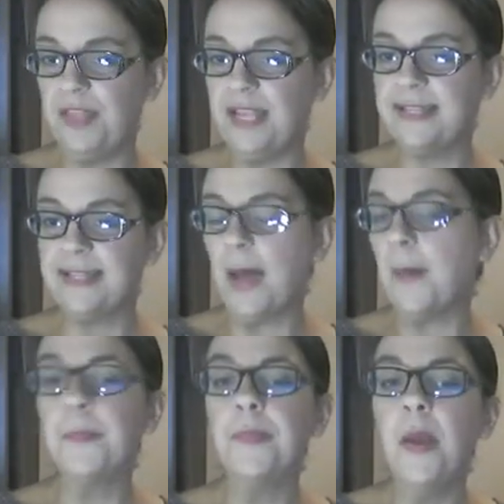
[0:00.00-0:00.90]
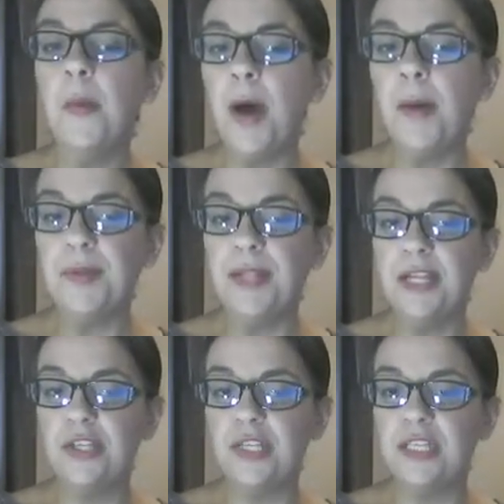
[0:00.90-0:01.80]
these
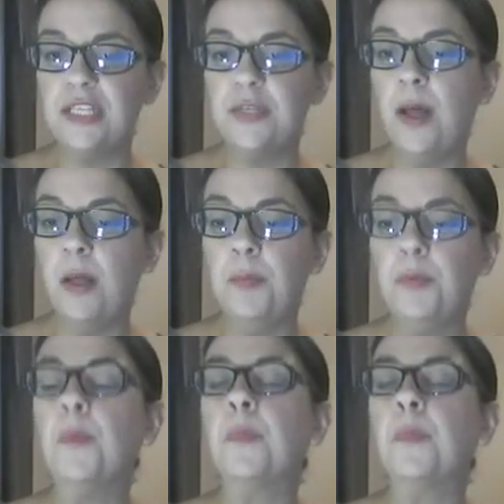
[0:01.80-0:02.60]
populations to help